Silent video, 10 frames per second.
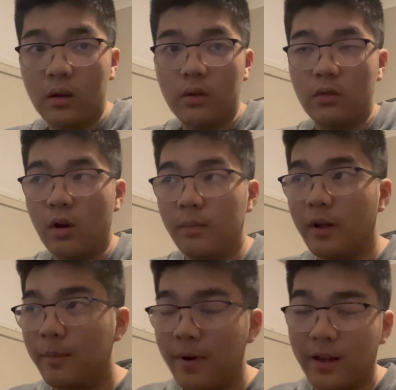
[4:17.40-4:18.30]
So I'm
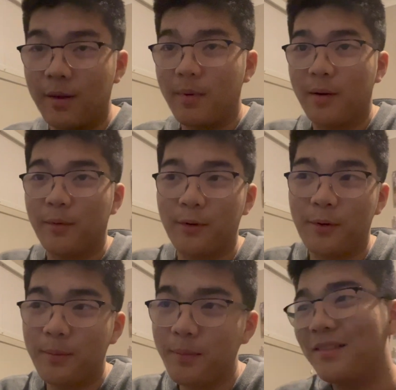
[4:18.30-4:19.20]
now back in my
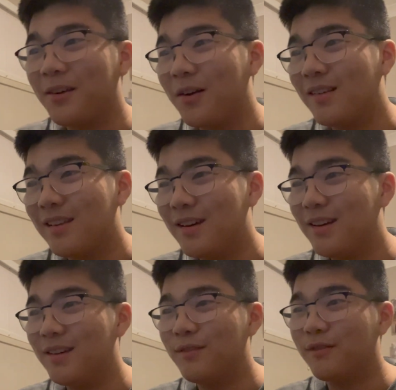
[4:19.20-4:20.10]
room,
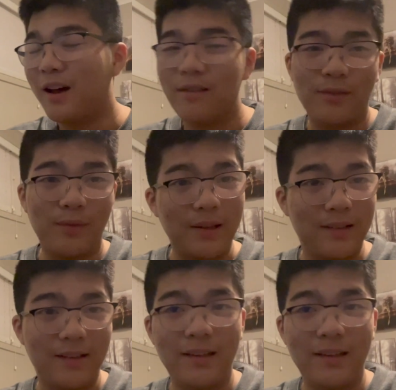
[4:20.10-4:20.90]
currently 5:56,